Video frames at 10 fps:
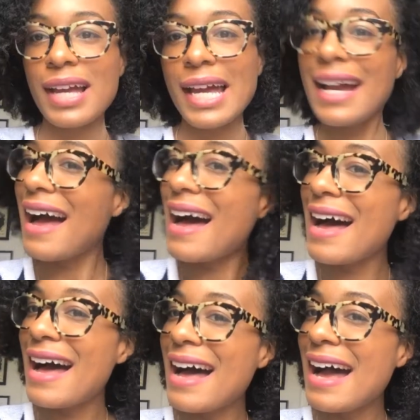Hey
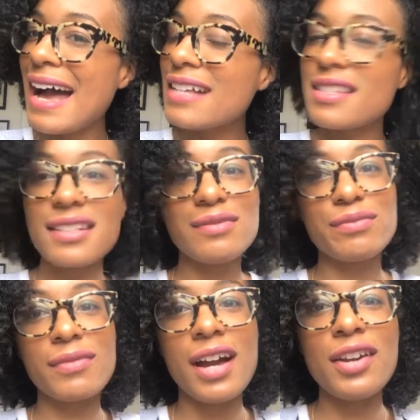guys,
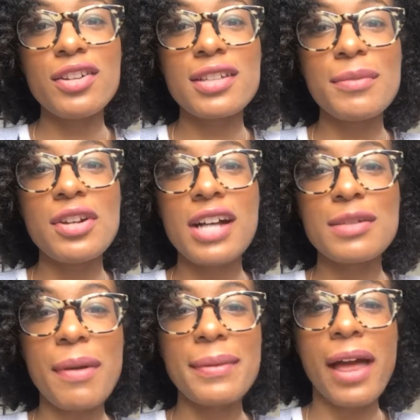I know some of you guys
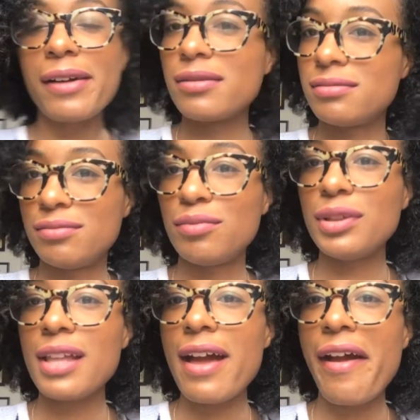are probably like,
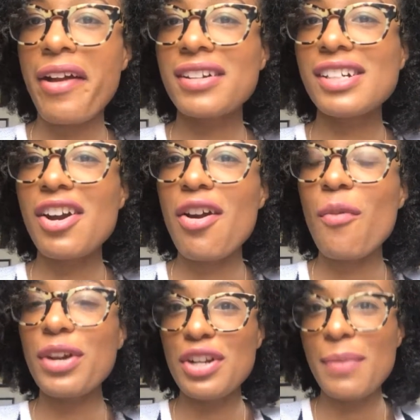what the heck, girl,
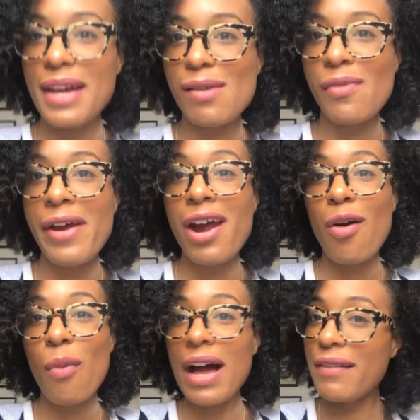where you been?
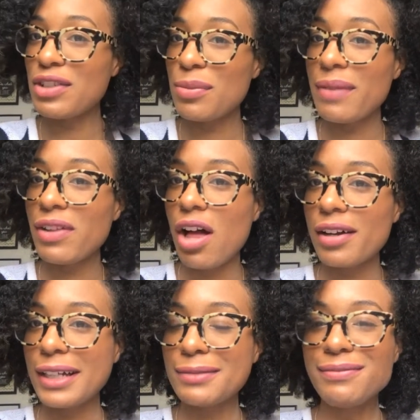Why haven't you been
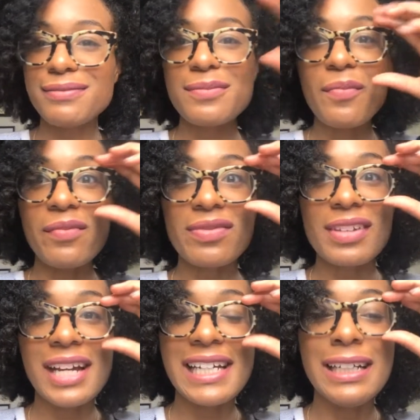vlogging?
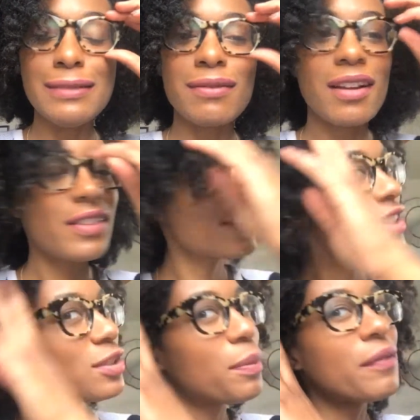And that's
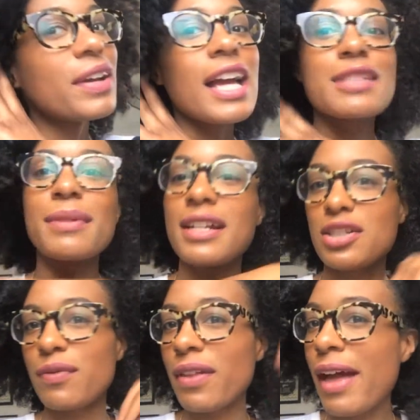such a perfect
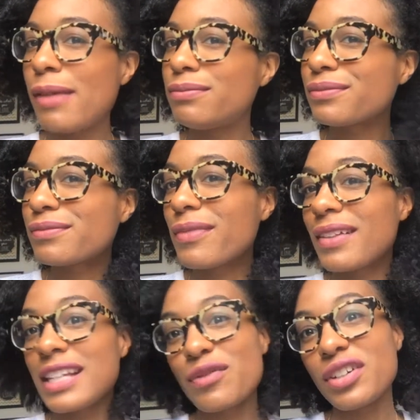explanation for that.
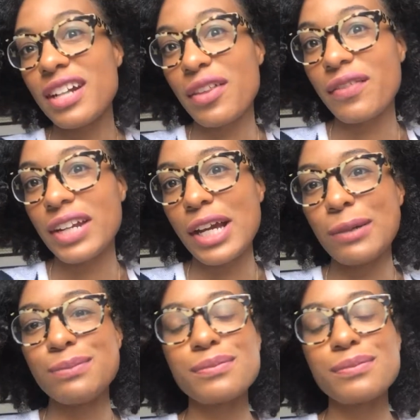That's for another video.